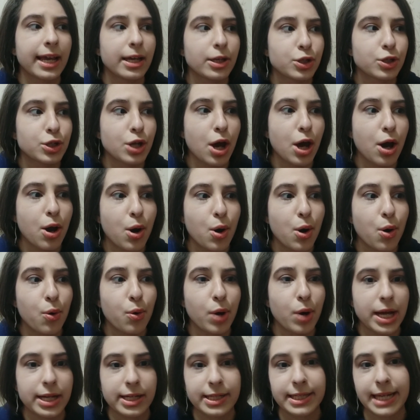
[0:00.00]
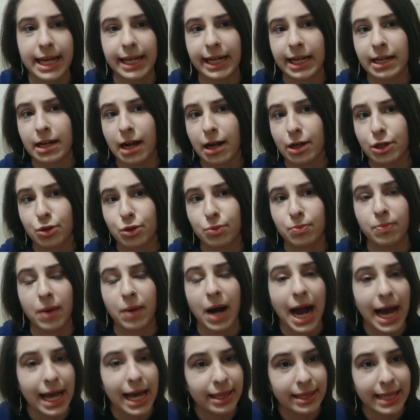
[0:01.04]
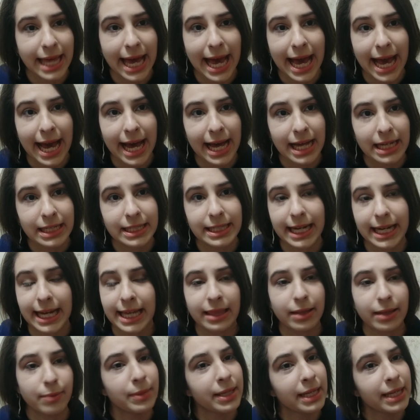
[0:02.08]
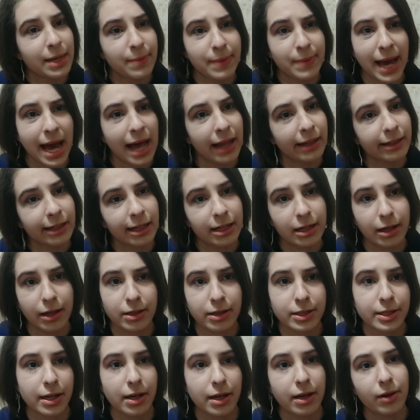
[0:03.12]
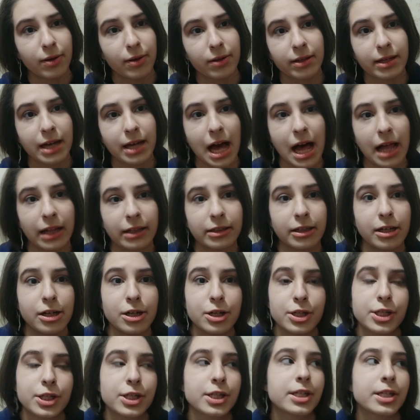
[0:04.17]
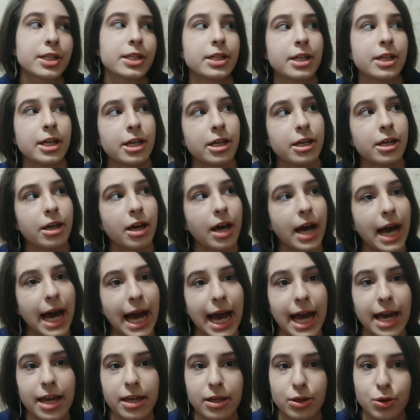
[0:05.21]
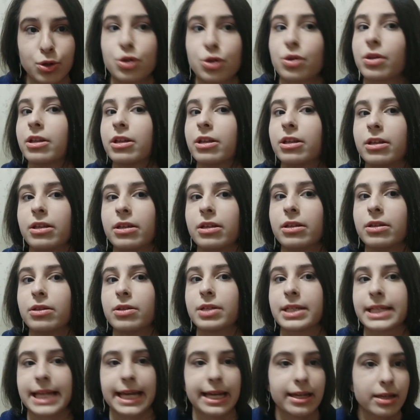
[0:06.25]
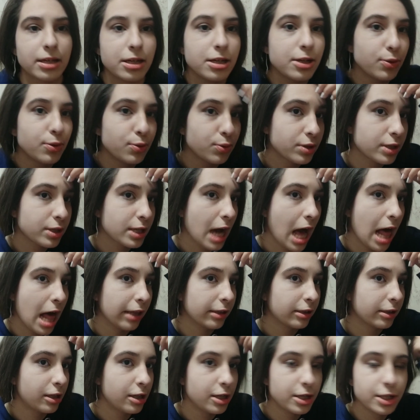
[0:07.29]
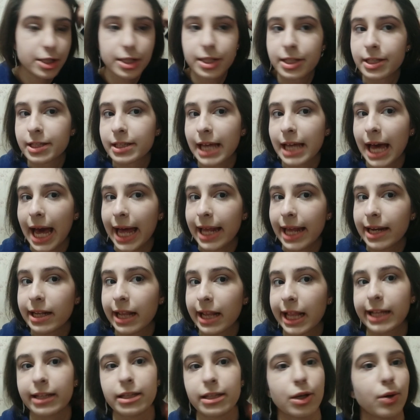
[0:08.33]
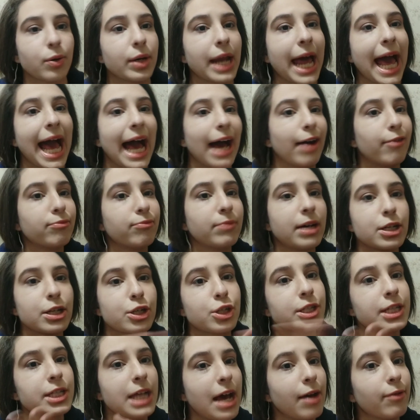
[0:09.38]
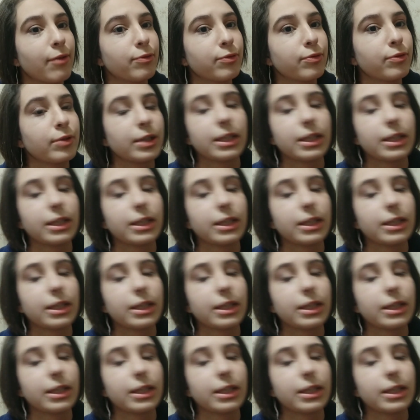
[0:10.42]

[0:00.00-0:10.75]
So I decided not to buy that. And the mini palette, also the colors, I usually use like nude colors that like don't have much stuff,